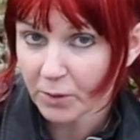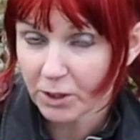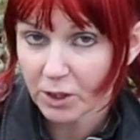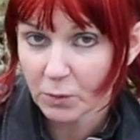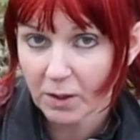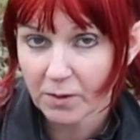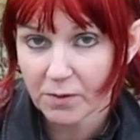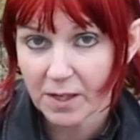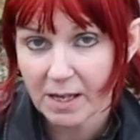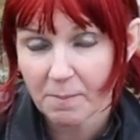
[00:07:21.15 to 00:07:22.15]
which is one
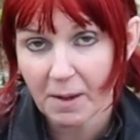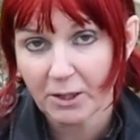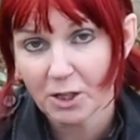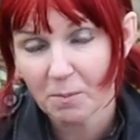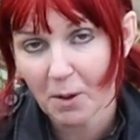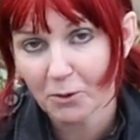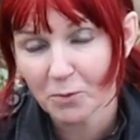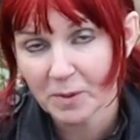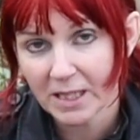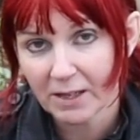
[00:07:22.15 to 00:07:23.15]
of the magic
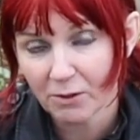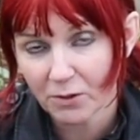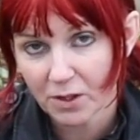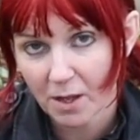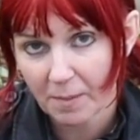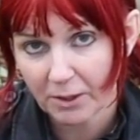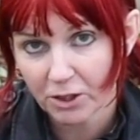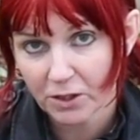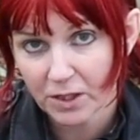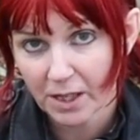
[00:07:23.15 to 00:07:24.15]
mulch materials that I
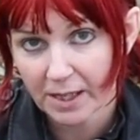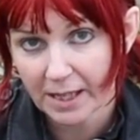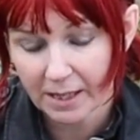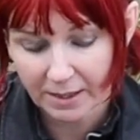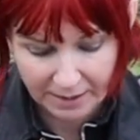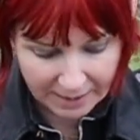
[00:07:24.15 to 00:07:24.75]
mentioned earlier,